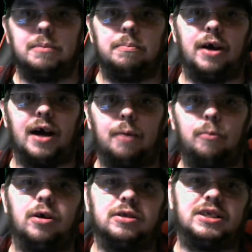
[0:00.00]
But I
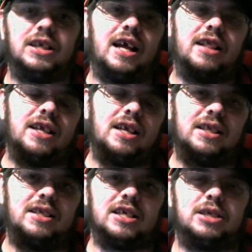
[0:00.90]
want to get the
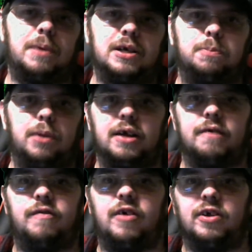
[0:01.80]
Dead Space
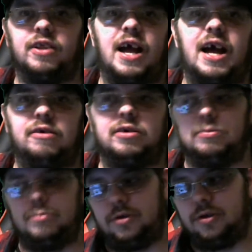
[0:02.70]
Play-A-Thon out
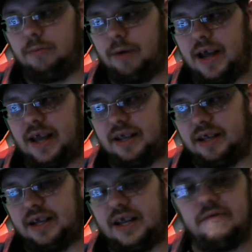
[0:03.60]
in the way,
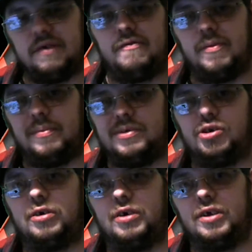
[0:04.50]
and even if
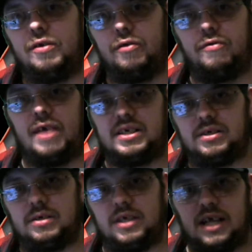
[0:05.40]
the
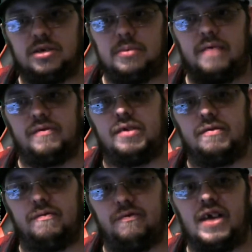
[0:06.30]
rest ends up having
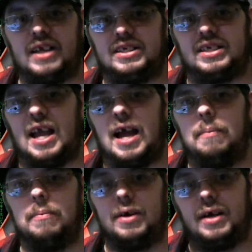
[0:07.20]
face
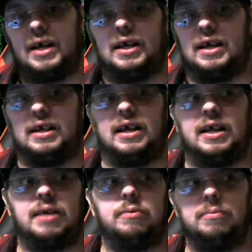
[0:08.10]
cam,
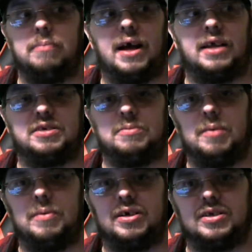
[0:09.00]
it wouldn't matter to me
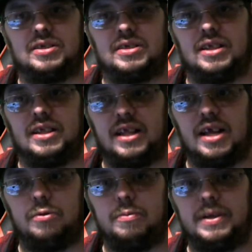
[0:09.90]
because it
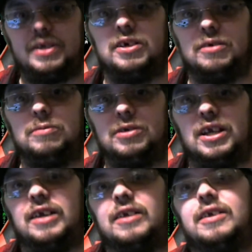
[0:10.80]
would be done, wouldn't it?